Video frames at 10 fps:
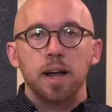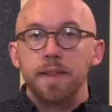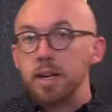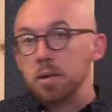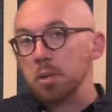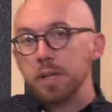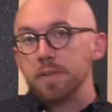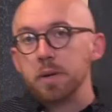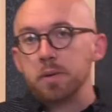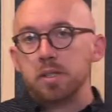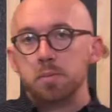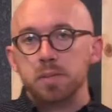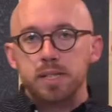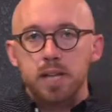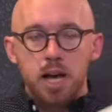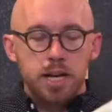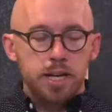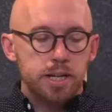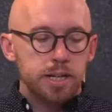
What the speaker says: they didn't believe he was the Messiah,